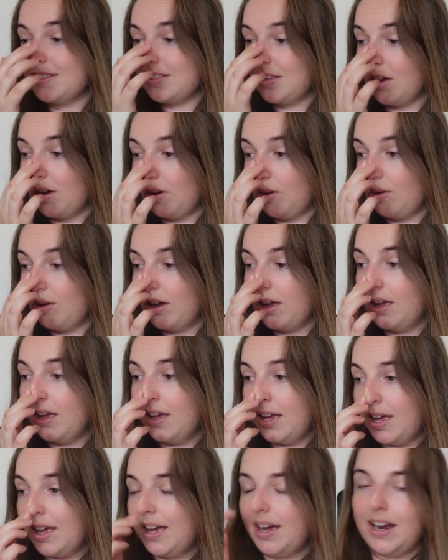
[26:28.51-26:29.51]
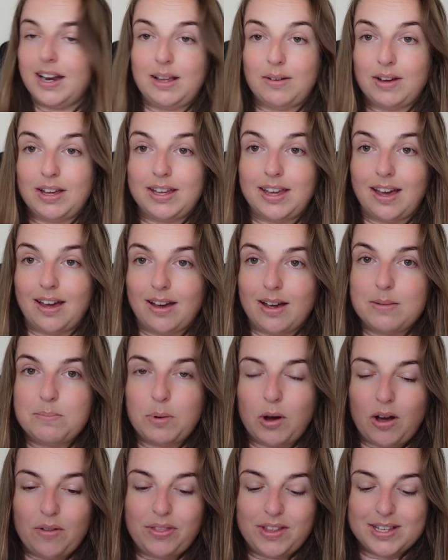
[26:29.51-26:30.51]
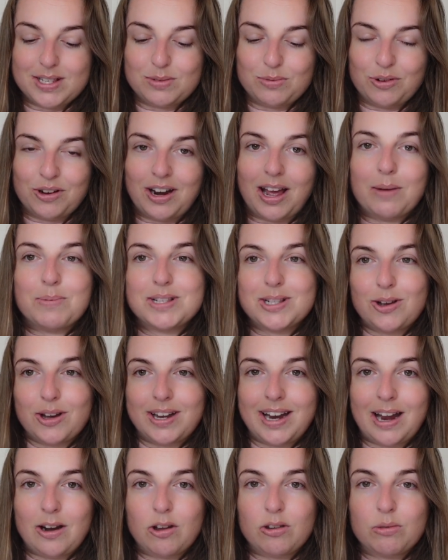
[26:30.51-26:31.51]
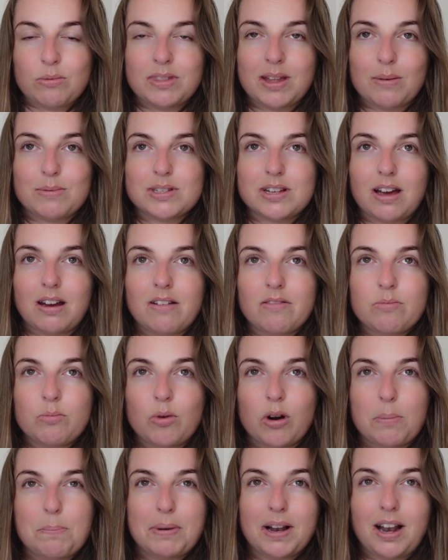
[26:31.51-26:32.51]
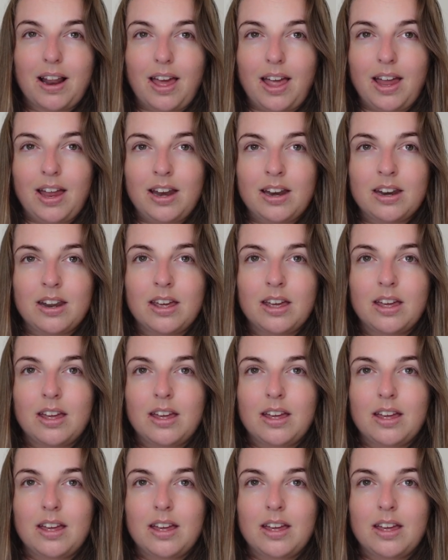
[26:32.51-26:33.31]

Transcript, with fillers: So anyway, yeah, I bought this one. I was looking at another one that was kind of more plain,